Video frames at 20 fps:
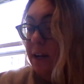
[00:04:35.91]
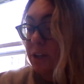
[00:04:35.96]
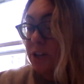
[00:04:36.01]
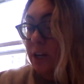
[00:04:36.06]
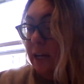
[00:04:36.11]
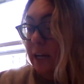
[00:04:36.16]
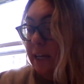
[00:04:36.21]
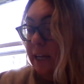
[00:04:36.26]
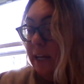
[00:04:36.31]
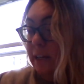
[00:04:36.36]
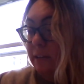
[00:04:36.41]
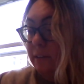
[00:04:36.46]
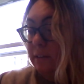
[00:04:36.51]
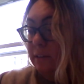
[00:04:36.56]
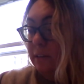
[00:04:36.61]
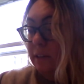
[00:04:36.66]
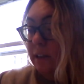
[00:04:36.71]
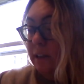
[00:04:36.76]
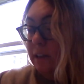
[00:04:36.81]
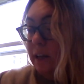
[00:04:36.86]
and check in,
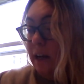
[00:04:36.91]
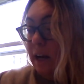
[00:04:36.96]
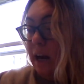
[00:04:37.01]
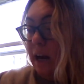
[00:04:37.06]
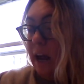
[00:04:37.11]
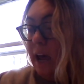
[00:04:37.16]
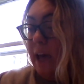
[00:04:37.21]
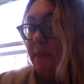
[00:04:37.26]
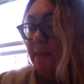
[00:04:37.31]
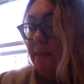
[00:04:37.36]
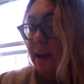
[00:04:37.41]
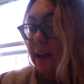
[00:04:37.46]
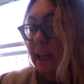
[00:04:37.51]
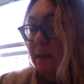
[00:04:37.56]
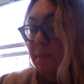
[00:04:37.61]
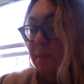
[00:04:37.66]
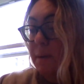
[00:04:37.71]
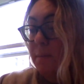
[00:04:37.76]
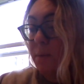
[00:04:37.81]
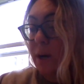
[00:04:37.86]
and then
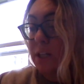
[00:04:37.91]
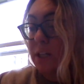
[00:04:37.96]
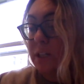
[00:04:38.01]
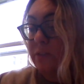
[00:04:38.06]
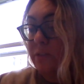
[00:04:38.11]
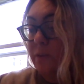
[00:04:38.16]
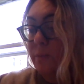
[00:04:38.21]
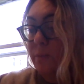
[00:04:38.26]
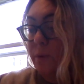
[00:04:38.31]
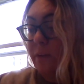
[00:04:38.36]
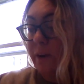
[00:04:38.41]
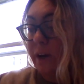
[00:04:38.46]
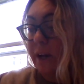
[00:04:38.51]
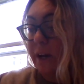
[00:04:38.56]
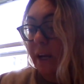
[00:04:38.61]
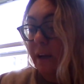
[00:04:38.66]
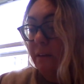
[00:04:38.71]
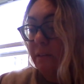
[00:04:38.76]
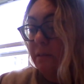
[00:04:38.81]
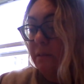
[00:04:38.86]
give me impressions from
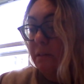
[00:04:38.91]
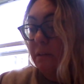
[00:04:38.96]
pre-reading.